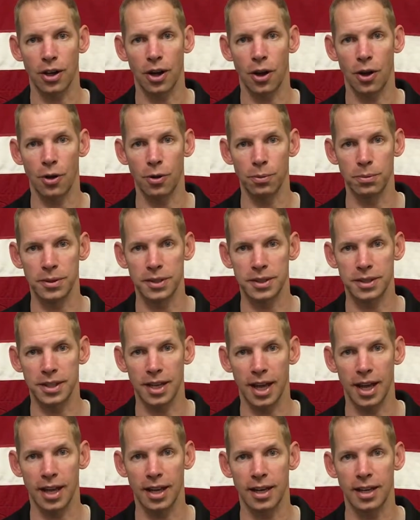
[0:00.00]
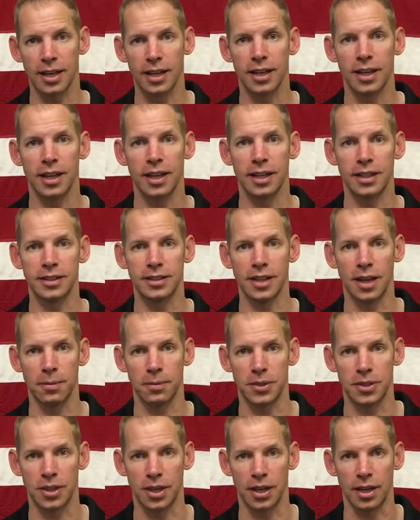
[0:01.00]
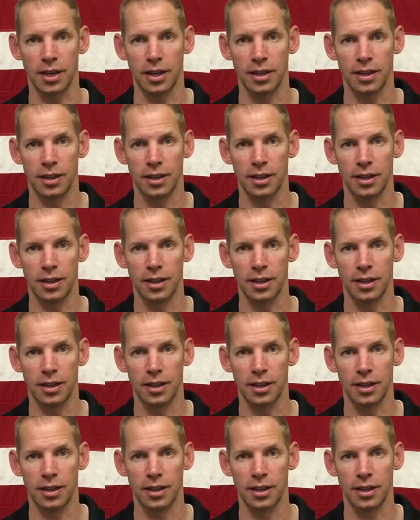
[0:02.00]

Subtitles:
homestead exemption.